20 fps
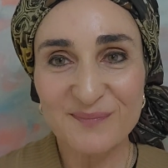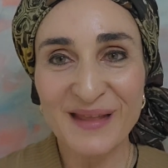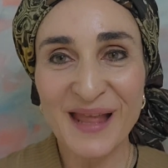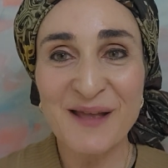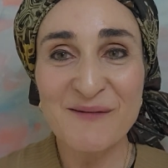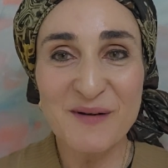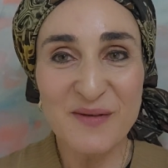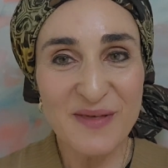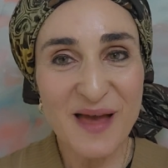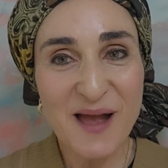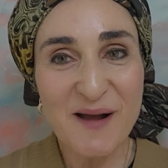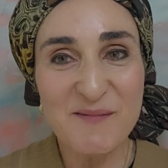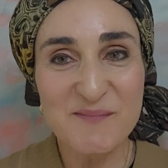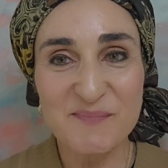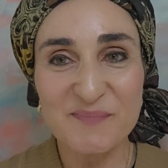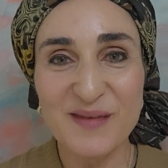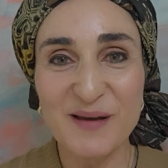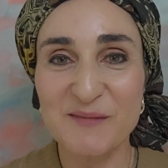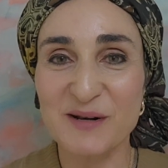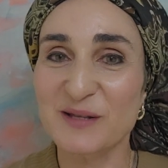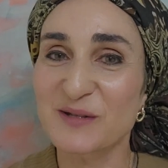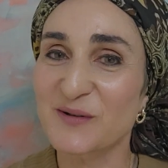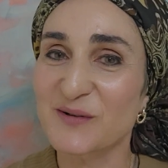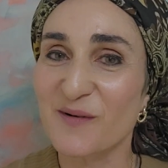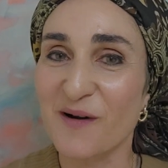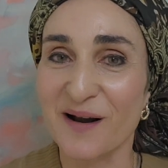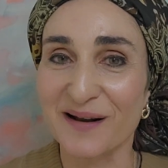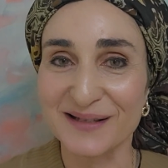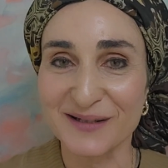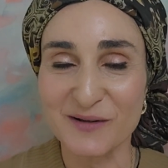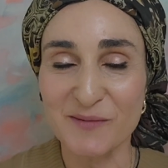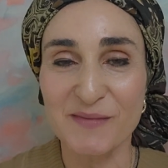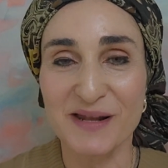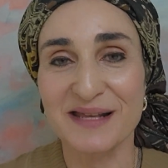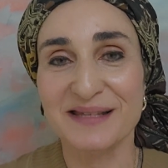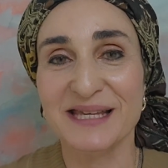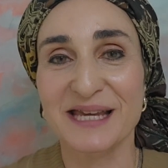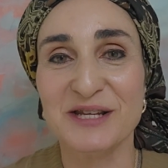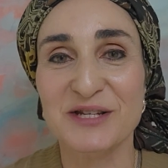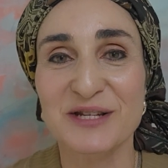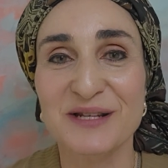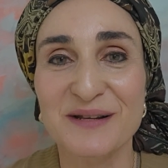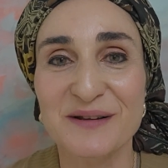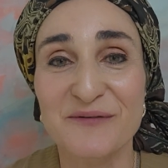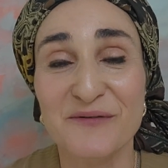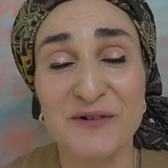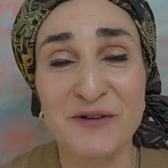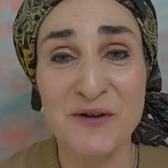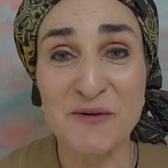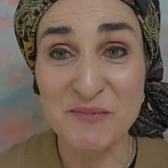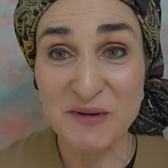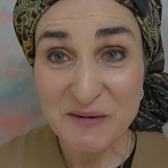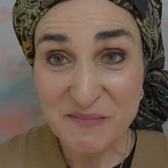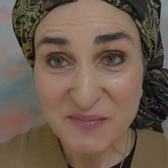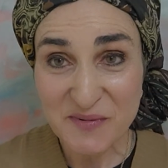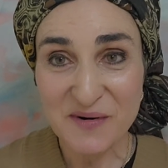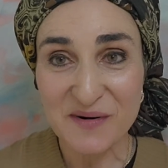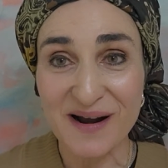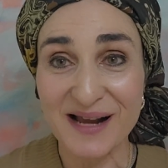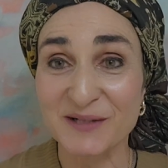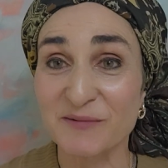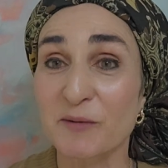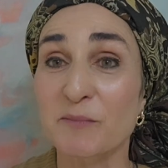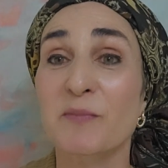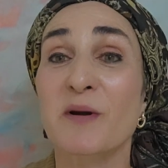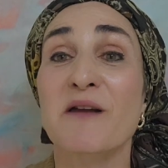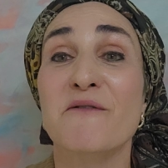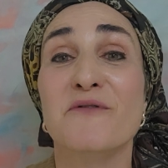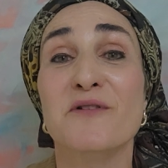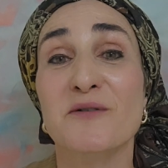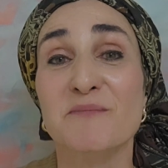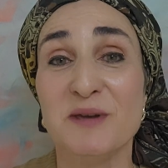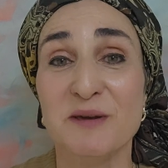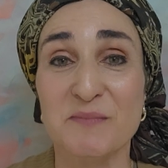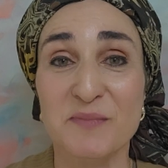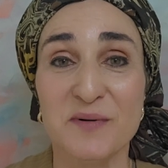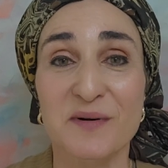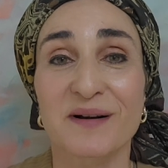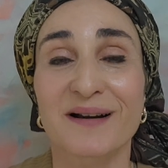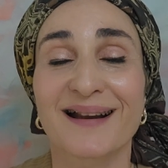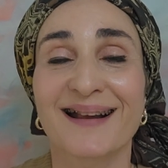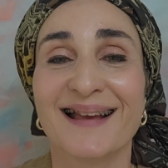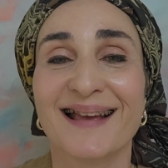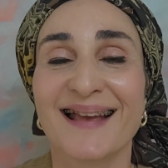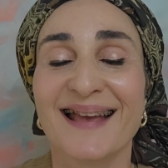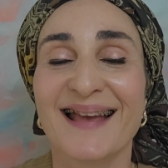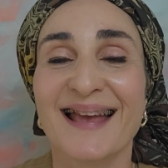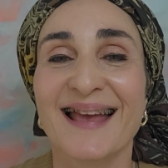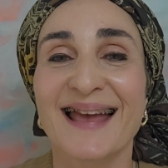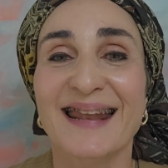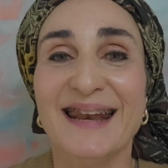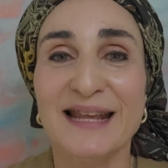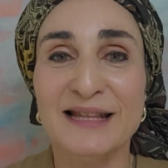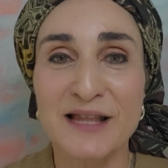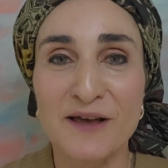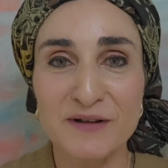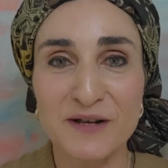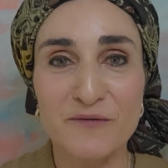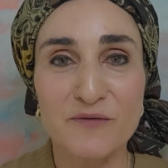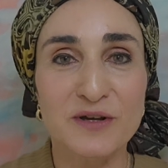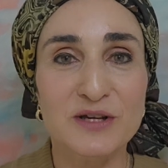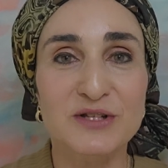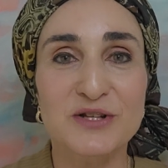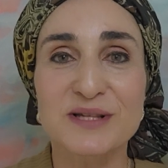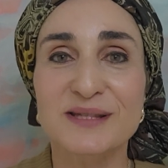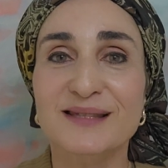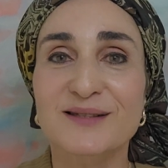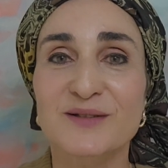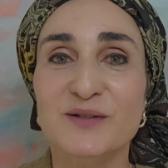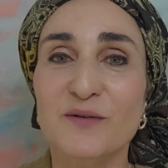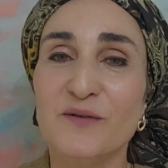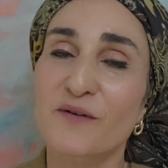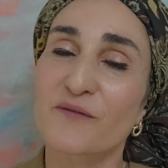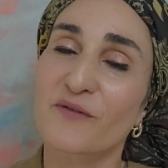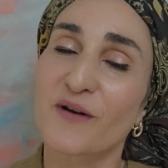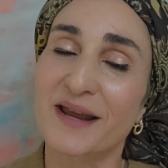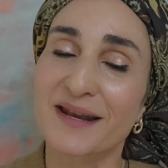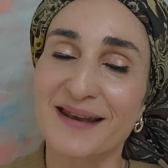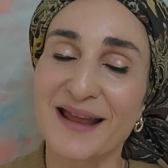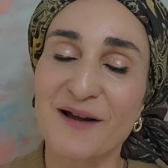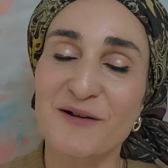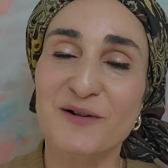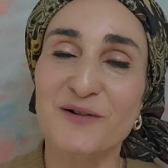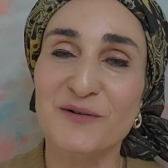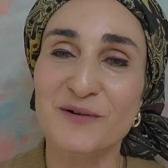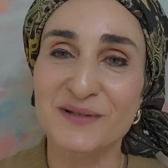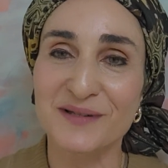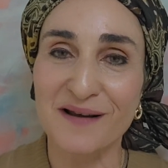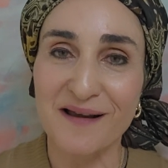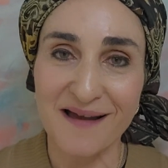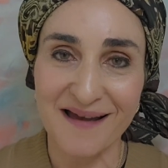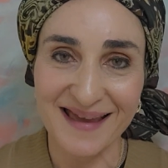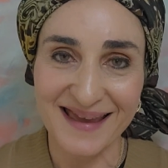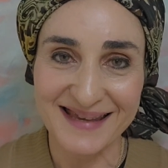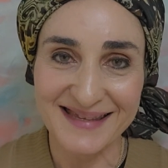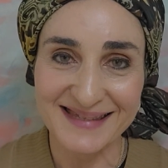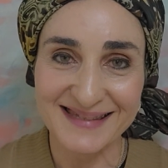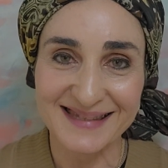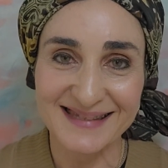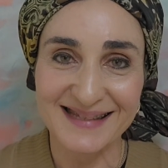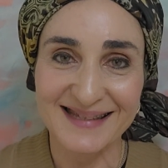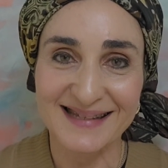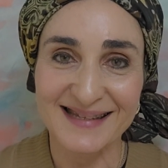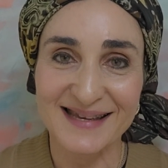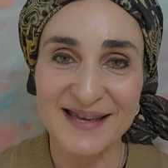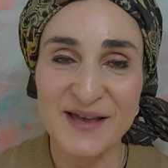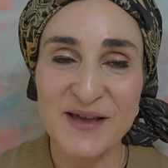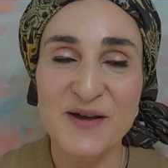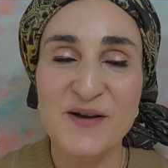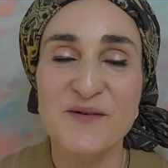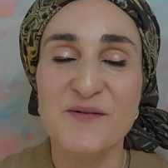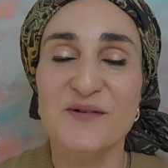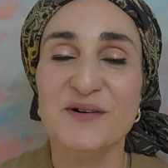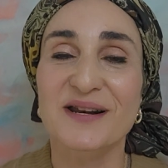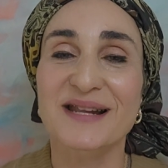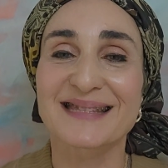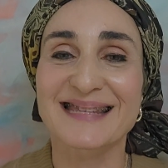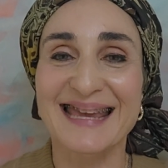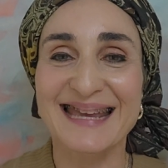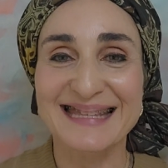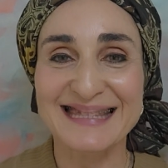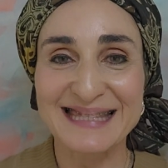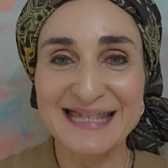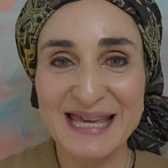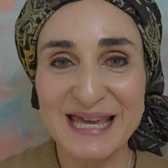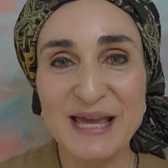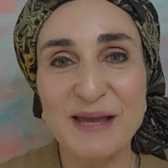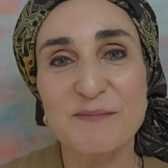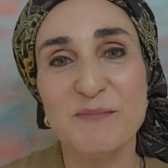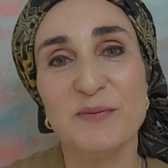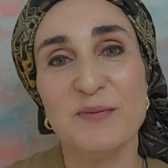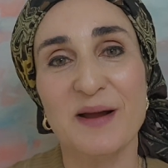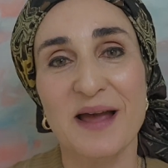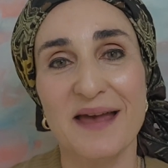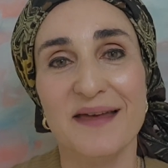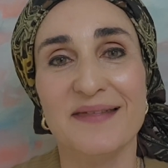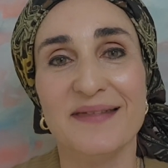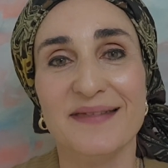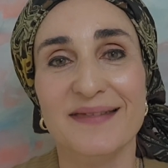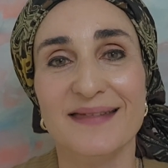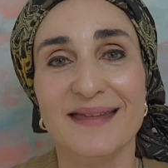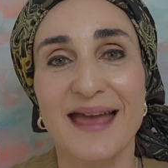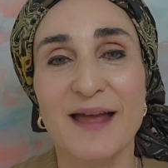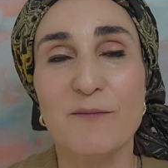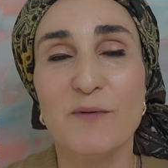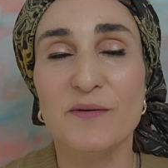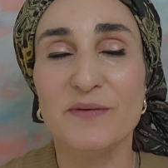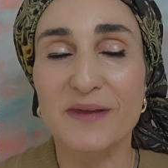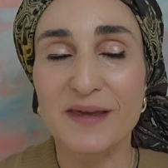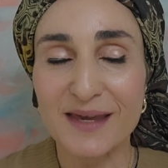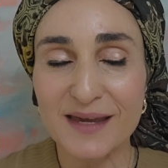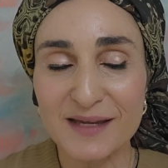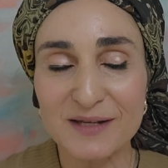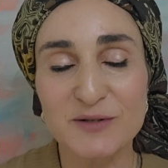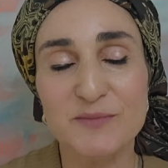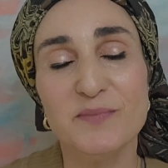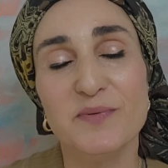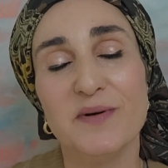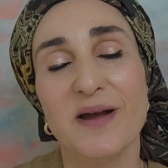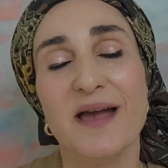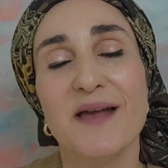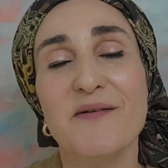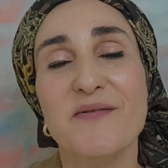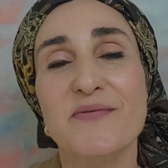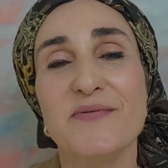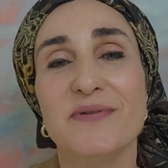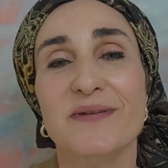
And with that, I'm going to do our little meditation for Yom Kippur as we're praying for Yom Kippur. And I love it if we could just sort of right now close our eyes. We're going to take a deep breath, and with each breath,